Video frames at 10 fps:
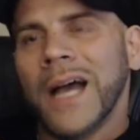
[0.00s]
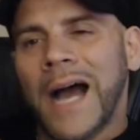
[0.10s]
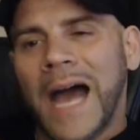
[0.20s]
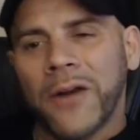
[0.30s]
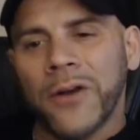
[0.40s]

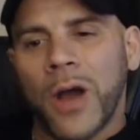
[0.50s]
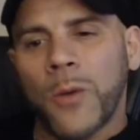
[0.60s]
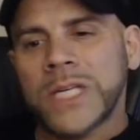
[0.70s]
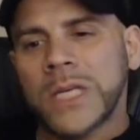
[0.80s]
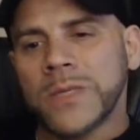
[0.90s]
I don't know. I
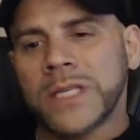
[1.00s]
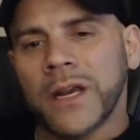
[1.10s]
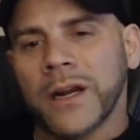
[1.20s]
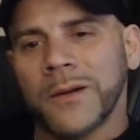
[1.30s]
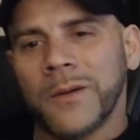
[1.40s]
wish he was
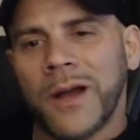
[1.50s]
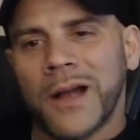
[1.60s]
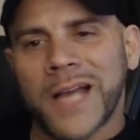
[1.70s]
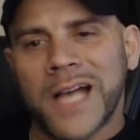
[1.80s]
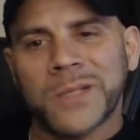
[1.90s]
here.
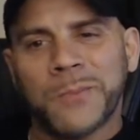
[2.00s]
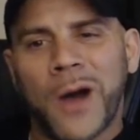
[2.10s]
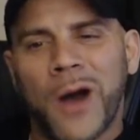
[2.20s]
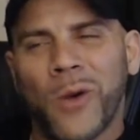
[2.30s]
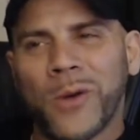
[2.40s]
Cousin
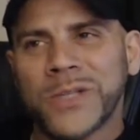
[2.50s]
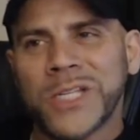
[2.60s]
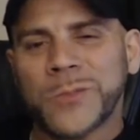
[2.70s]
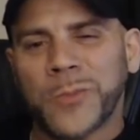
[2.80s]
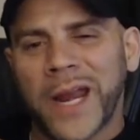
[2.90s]
Paul, what was
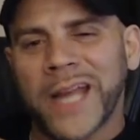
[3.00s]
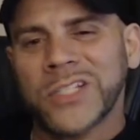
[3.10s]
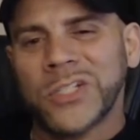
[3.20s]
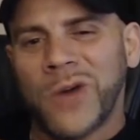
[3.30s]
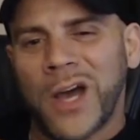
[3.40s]
he spraying?
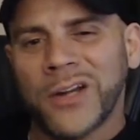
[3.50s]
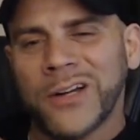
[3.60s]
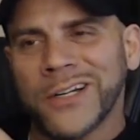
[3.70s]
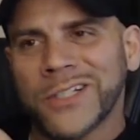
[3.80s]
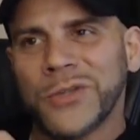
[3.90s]

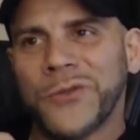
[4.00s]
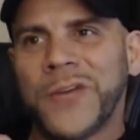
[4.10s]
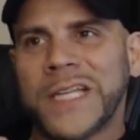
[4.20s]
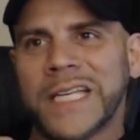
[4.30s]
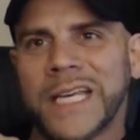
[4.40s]
200 or
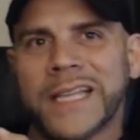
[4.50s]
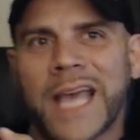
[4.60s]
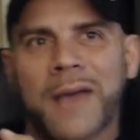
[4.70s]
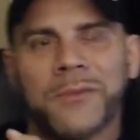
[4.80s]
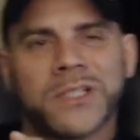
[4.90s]
250 at
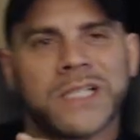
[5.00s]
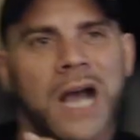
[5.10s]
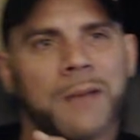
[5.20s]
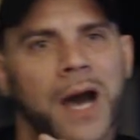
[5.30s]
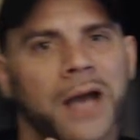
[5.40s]
that
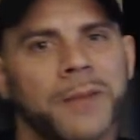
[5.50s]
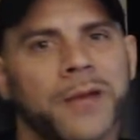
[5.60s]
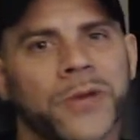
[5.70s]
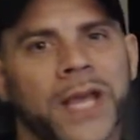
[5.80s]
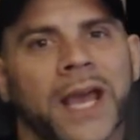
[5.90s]
stock bottom
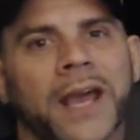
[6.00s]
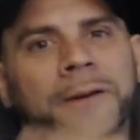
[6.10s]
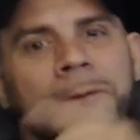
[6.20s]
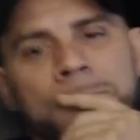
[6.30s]
end we had?